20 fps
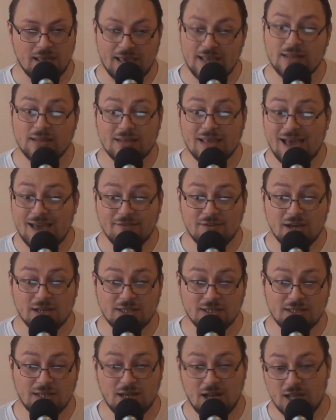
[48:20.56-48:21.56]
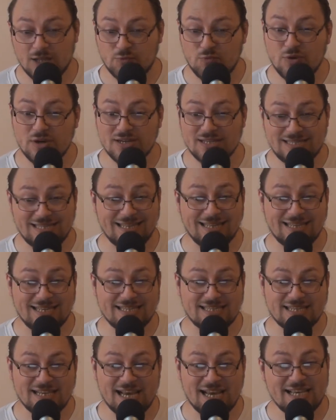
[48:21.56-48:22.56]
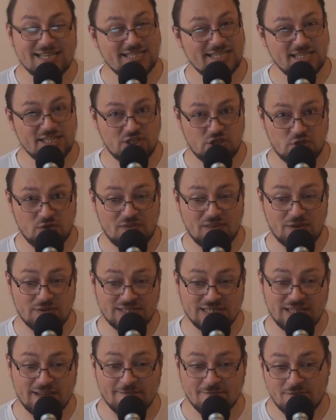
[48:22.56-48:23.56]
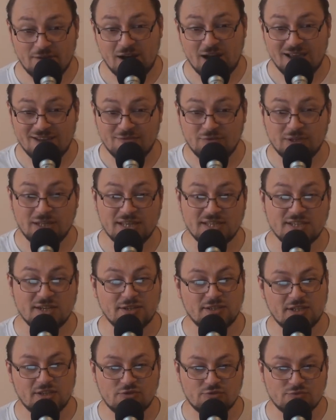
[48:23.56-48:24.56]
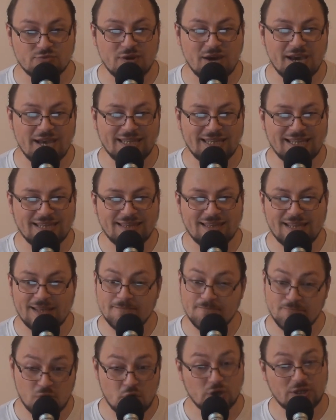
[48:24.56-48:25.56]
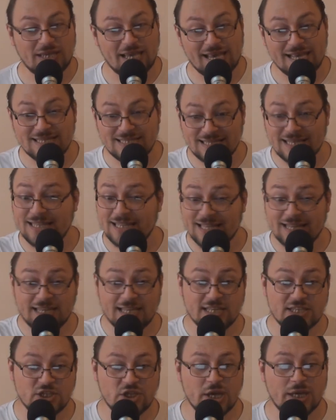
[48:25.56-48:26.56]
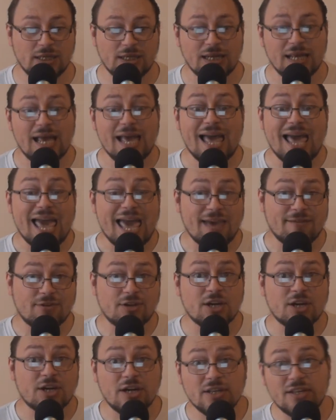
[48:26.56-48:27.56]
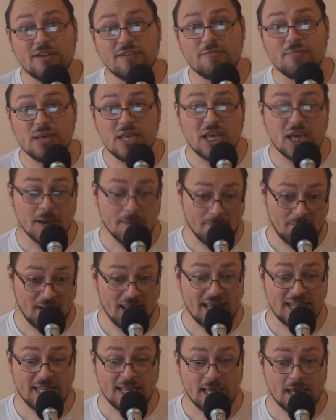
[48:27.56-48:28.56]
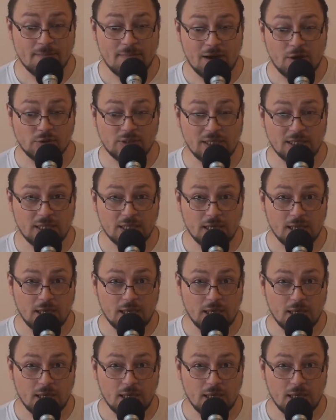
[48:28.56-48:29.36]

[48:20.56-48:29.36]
And I've gotten a lot worse than this guy since 2005 when I started to write and then podcasts and then this channel. Ever heard of me complaining about it?